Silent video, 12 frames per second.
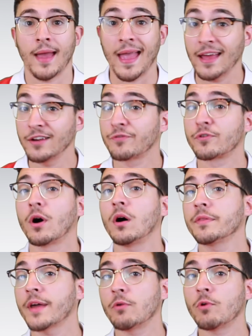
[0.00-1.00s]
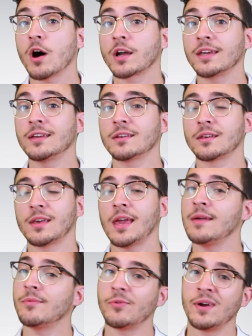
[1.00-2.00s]
And for all that walking,
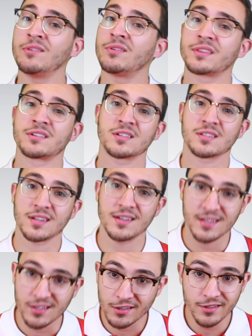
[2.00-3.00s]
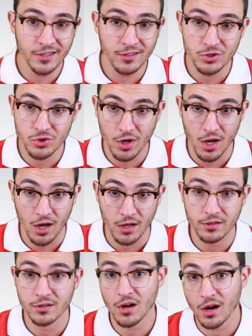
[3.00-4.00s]
came away with just a 0-0 draw.
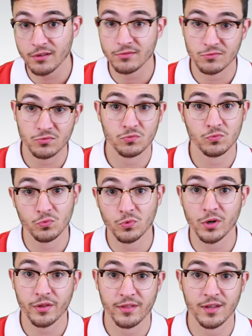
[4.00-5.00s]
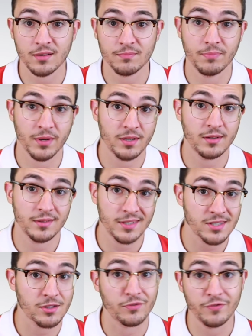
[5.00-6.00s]
Not worth it, but at
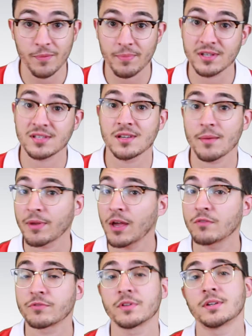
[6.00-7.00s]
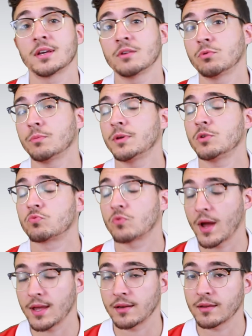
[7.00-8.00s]
least their Fitbit step count for the day will be
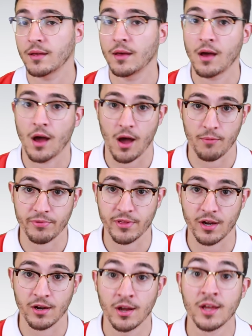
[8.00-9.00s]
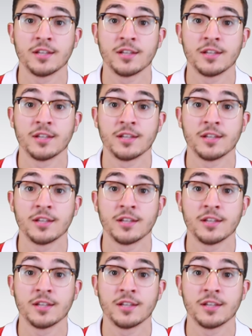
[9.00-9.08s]
right up there.